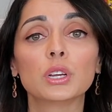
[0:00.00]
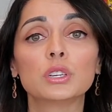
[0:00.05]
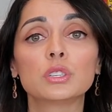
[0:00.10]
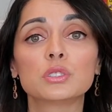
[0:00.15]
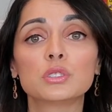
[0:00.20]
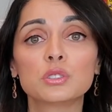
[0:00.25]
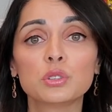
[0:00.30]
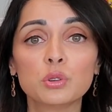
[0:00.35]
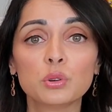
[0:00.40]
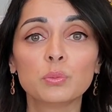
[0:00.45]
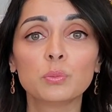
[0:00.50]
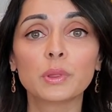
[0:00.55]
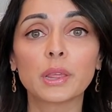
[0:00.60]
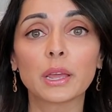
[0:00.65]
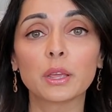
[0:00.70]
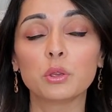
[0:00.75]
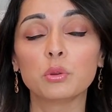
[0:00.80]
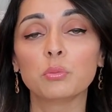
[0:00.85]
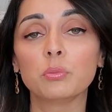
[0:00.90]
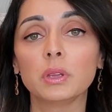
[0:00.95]
assume
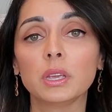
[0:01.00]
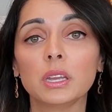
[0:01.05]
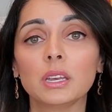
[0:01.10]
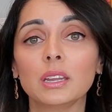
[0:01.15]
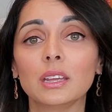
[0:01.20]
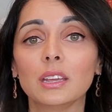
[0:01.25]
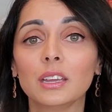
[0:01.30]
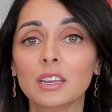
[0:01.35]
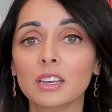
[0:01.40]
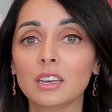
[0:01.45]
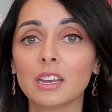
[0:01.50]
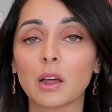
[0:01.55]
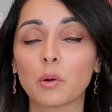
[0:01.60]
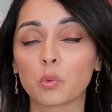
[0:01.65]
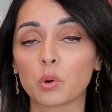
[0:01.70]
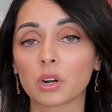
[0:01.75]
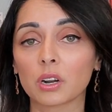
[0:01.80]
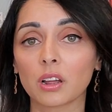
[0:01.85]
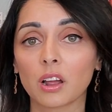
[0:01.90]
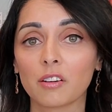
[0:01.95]
that you mean
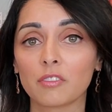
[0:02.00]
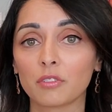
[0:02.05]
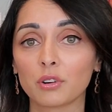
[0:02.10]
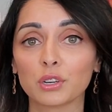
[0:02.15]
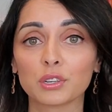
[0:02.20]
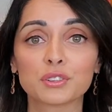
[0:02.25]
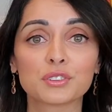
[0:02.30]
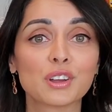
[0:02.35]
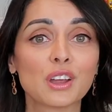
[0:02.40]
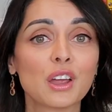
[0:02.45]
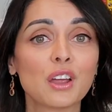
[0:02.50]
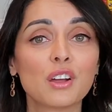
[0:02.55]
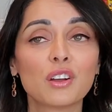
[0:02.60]
in-network coverage